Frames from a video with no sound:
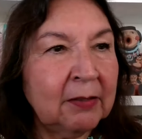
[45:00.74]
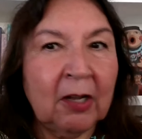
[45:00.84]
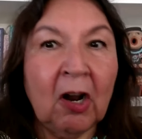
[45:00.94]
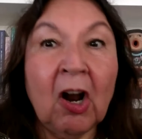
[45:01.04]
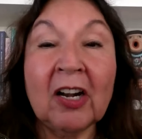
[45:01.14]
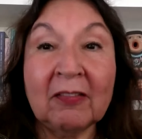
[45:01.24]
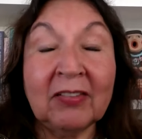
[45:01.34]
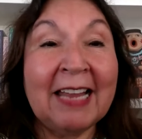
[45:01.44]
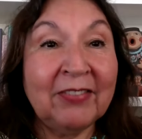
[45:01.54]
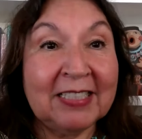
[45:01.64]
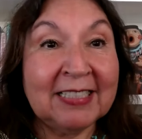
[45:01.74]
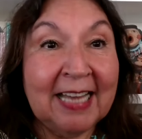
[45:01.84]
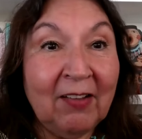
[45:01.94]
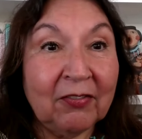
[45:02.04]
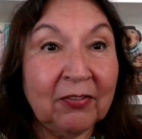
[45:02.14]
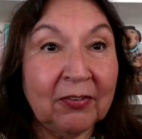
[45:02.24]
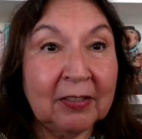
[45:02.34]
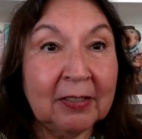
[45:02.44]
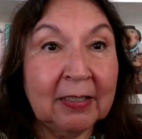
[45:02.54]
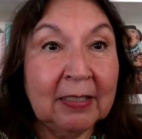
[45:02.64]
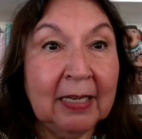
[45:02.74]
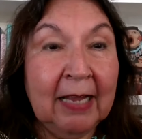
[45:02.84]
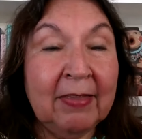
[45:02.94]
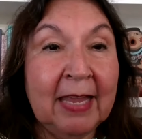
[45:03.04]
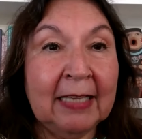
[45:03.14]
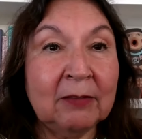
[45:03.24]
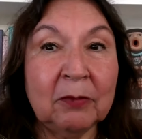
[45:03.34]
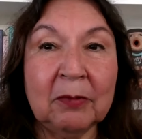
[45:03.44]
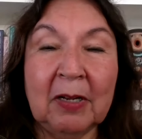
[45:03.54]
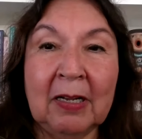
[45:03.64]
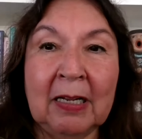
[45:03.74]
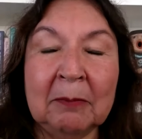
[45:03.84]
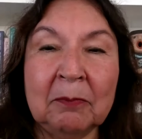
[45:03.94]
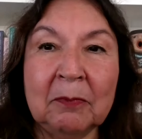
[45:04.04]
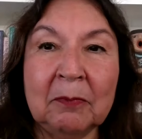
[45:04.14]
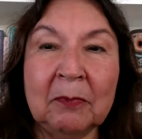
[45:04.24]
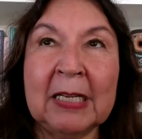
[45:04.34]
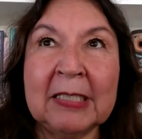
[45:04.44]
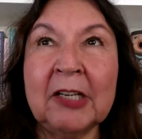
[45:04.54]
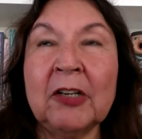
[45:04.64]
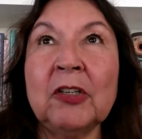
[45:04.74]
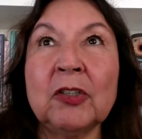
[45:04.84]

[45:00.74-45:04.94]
the heart of life itself, and that um, well, to hear you